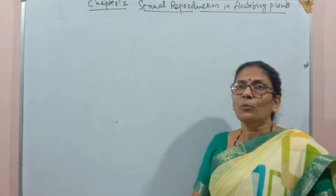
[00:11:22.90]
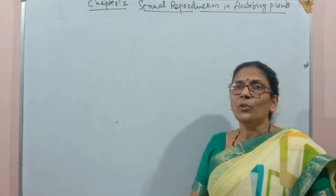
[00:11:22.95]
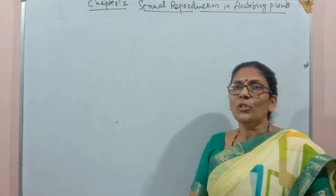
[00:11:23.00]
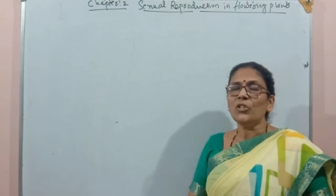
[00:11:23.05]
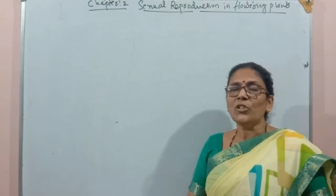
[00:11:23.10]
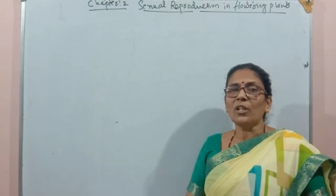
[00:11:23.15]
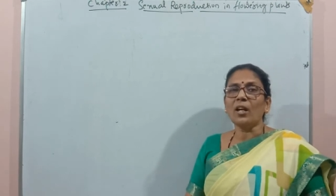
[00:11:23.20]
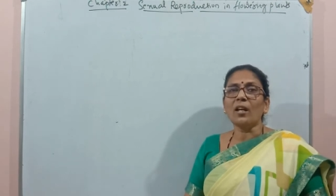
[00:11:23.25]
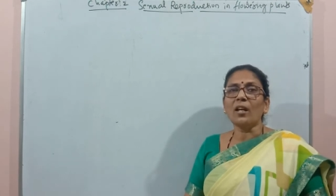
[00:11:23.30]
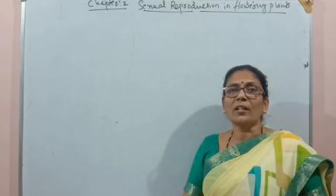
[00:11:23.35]

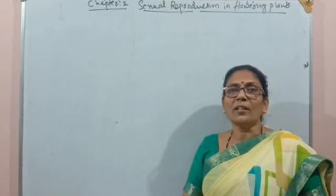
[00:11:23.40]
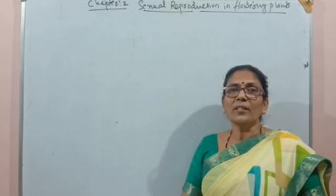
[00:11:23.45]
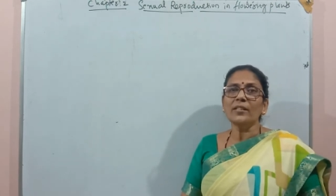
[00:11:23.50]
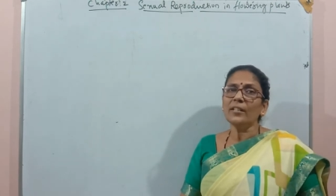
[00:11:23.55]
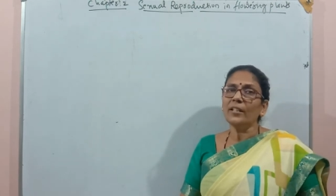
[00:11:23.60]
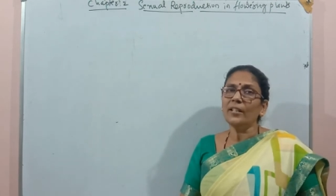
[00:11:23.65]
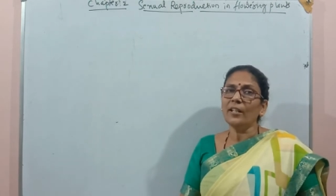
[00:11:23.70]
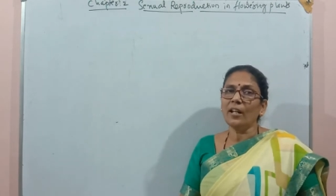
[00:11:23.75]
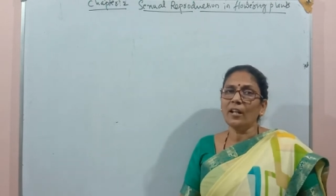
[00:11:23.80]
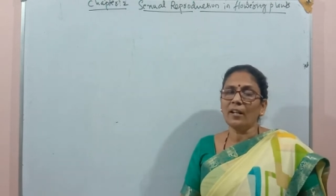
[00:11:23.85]
which are
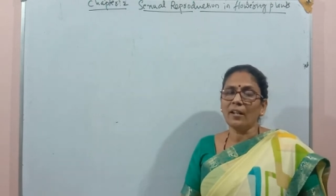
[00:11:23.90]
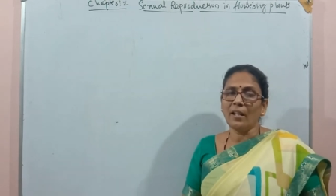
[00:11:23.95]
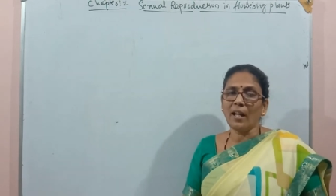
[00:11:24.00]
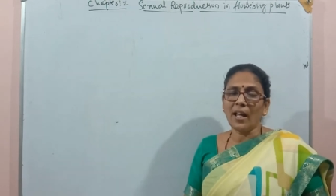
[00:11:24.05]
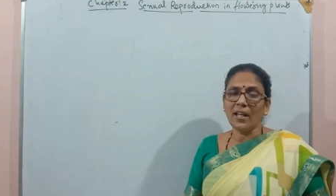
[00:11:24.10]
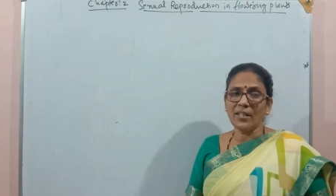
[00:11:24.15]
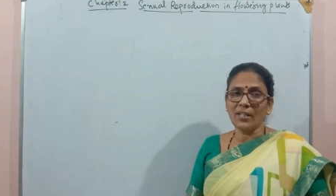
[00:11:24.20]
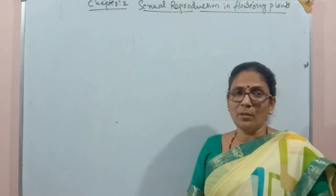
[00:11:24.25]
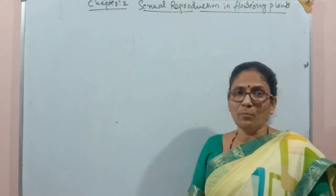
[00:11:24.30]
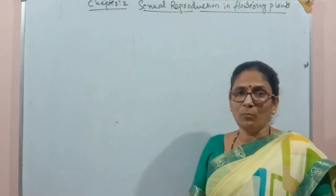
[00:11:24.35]
considered
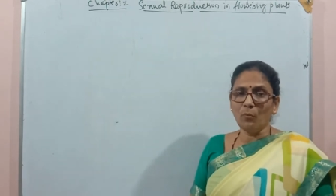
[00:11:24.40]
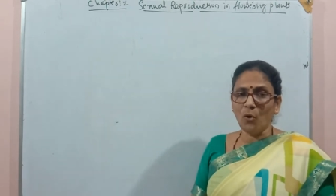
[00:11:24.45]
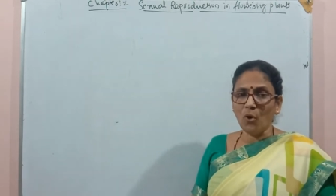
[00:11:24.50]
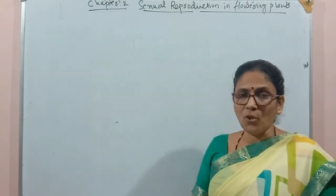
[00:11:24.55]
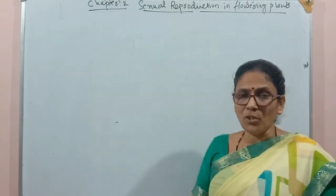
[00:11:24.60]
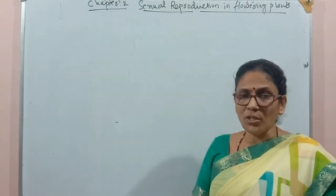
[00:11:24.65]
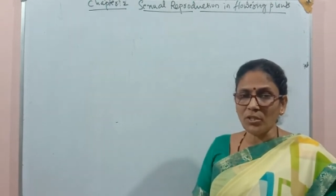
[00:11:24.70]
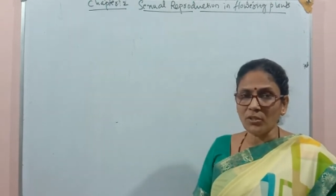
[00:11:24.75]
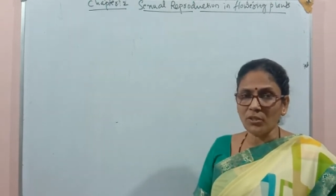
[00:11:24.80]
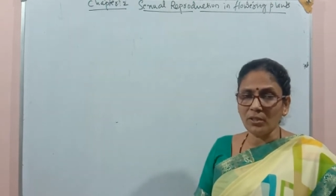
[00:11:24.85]
as a
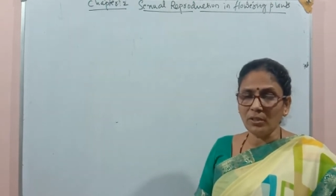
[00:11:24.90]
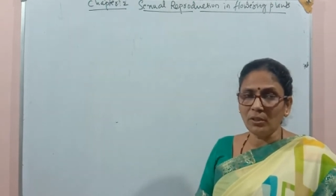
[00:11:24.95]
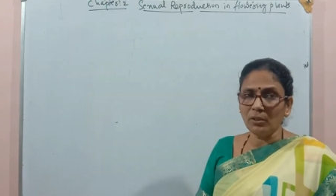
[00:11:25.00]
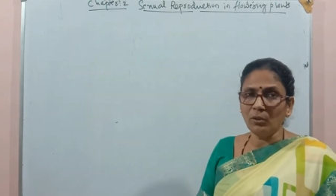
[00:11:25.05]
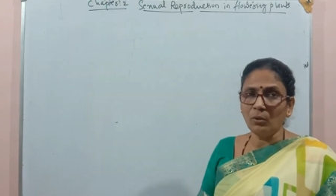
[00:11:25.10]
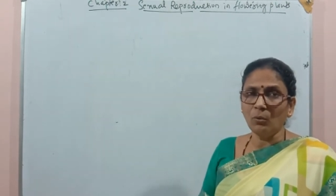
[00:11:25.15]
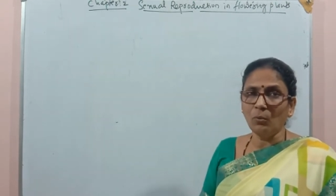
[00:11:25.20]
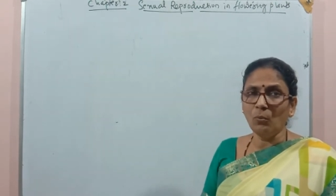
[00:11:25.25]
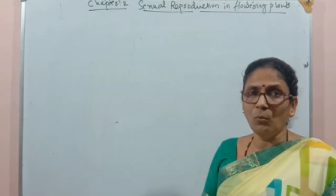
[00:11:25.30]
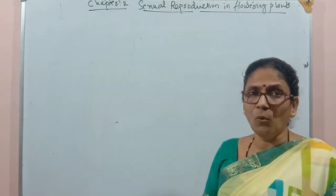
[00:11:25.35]
most
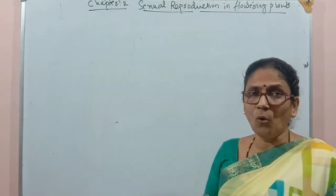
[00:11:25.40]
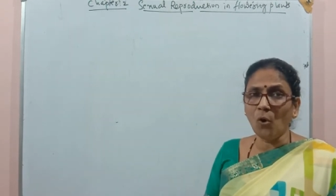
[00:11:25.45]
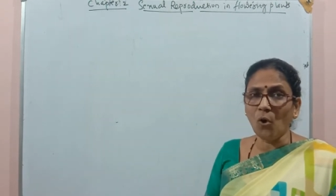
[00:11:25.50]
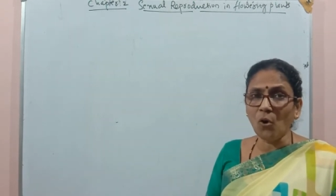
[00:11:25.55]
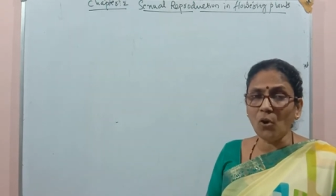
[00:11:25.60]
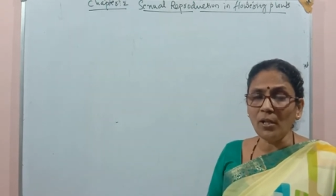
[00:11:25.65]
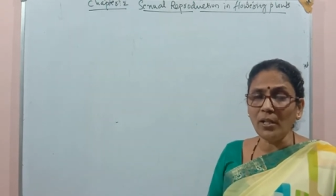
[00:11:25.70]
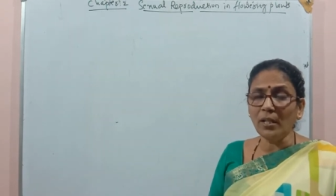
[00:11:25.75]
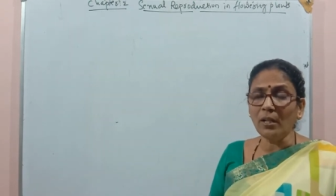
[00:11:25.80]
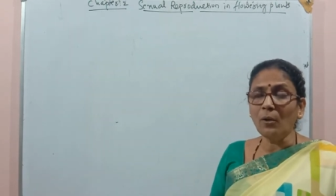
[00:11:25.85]

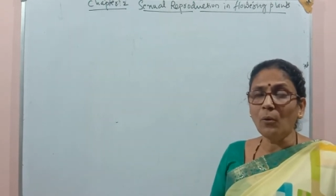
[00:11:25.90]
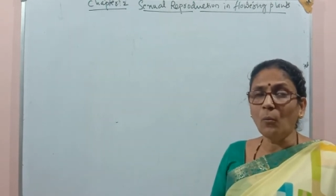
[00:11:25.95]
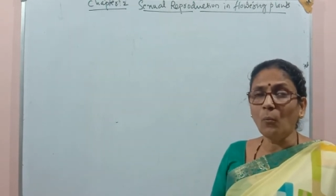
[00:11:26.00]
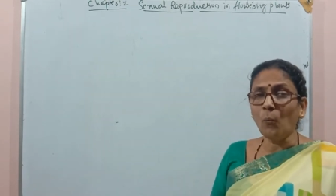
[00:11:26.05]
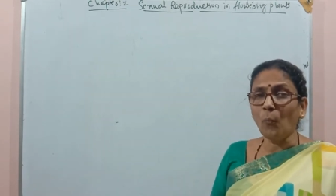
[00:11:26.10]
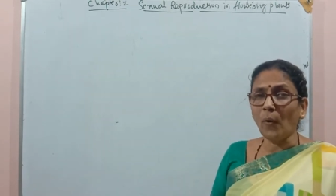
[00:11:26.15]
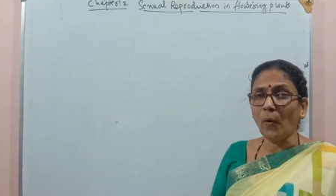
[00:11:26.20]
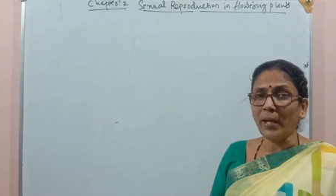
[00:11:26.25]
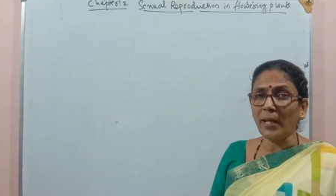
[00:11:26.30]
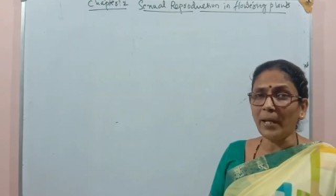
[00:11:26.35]
old
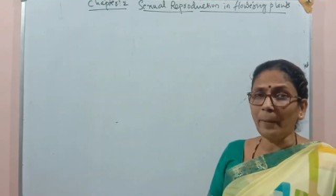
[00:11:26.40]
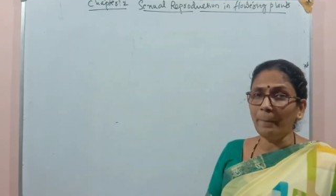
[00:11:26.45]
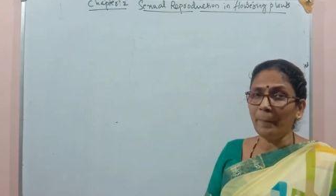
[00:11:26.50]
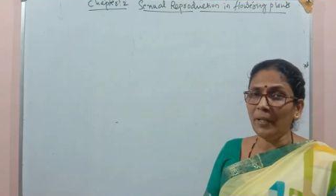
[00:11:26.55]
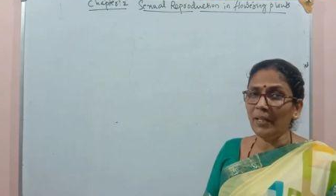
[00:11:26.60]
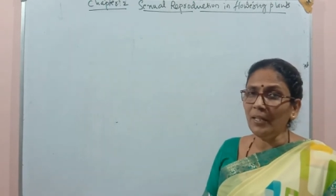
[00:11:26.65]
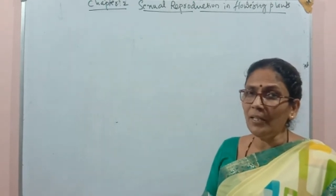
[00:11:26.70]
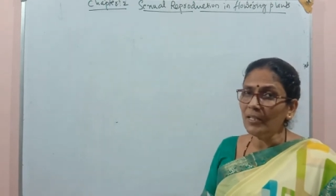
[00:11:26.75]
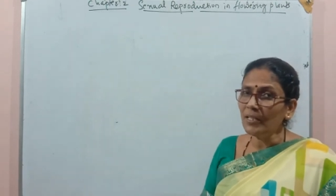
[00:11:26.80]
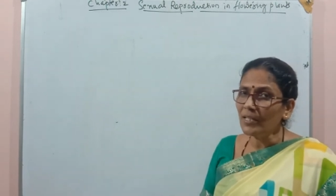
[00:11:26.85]

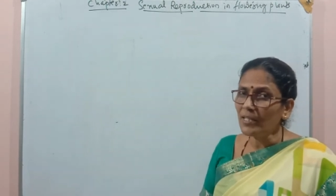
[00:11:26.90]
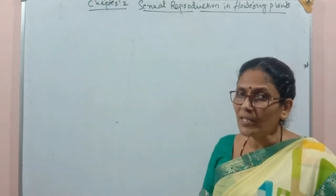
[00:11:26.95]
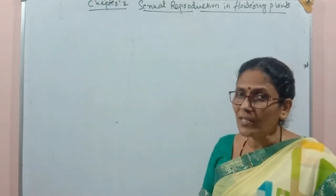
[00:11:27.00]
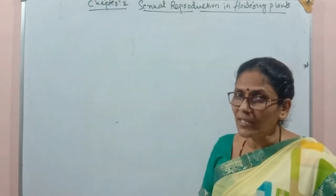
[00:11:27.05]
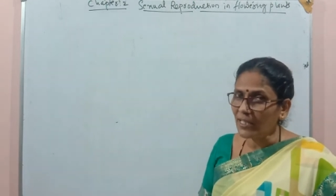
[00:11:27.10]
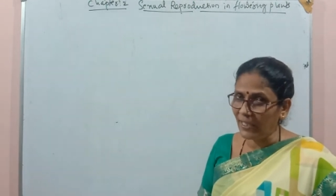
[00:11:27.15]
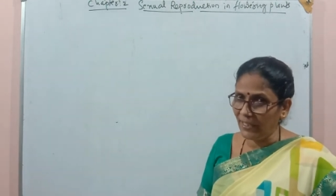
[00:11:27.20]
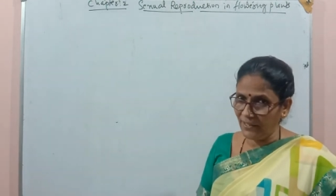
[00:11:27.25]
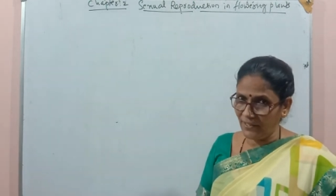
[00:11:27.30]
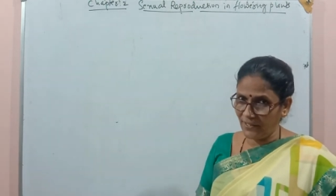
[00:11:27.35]
viable
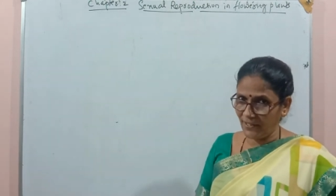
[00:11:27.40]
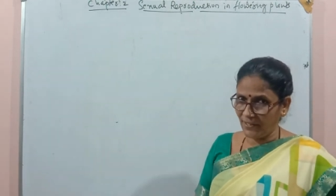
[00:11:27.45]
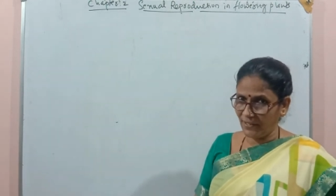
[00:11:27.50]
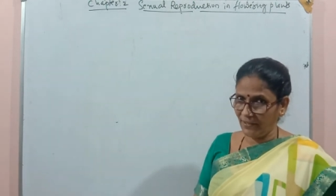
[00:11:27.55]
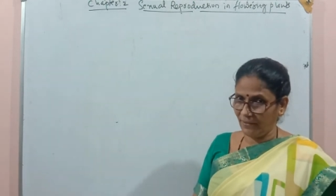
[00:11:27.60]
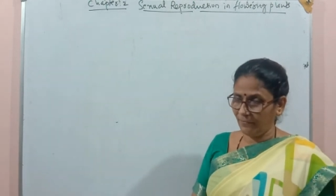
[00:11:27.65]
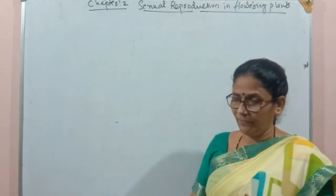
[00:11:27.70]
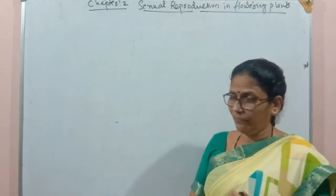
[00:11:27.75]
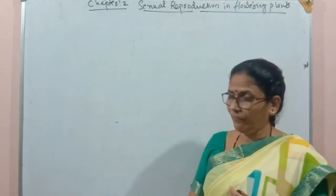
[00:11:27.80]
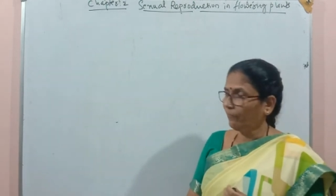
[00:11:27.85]

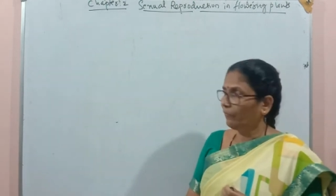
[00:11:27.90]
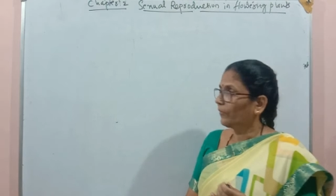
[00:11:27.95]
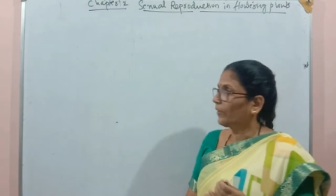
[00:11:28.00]
seeds.